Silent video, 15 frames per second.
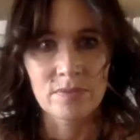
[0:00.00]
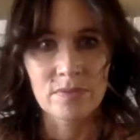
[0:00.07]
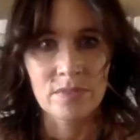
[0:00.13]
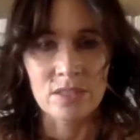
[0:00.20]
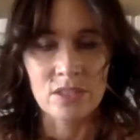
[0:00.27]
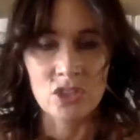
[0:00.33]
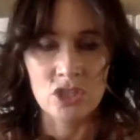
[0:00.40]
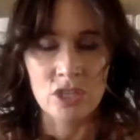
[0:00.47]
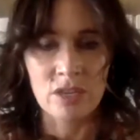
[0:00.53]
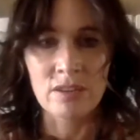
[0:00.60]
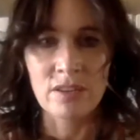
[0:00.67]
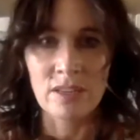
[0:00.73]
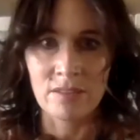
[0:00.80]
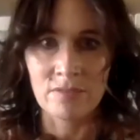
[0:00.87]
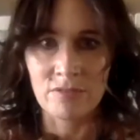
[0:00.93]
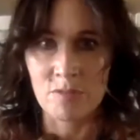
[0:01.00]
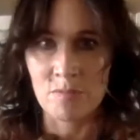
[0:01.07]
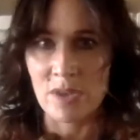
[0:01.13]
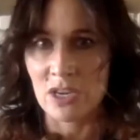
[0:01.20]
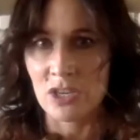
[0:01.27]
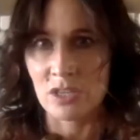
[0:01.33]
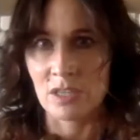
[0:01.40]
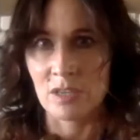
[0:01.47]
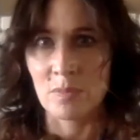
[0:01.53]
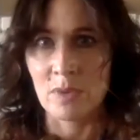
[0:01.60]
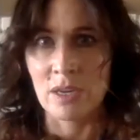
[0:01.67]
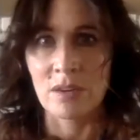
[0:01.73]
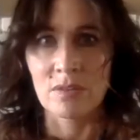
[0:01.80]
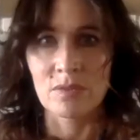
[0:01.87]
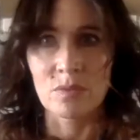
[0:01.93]
It's sharing information
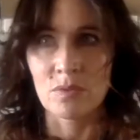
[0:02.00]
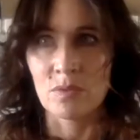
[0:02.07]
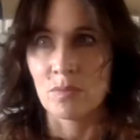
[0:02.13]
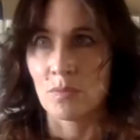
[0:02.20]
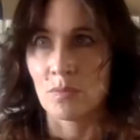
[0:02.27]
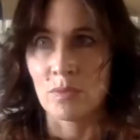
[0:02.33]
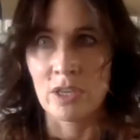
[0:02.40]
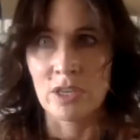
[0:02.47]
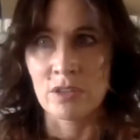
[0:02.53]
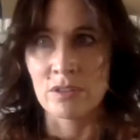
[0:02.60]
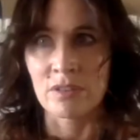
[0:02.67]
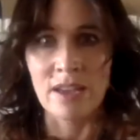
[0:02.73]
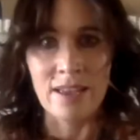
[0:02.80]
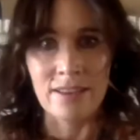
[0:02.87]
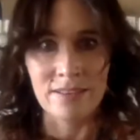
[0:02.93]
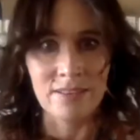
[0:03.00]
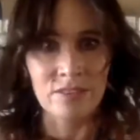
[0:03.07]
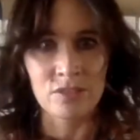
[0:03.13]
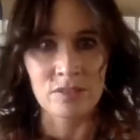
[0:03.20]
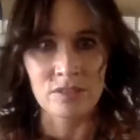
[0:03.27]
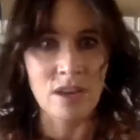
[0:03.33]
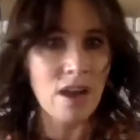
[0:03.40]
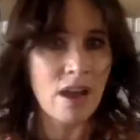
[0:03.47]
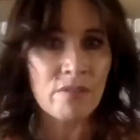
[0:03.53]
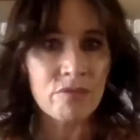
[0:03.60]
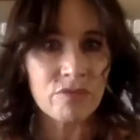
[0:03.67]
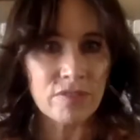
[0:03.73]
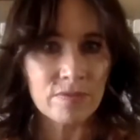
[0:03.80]
about where you're at in your life.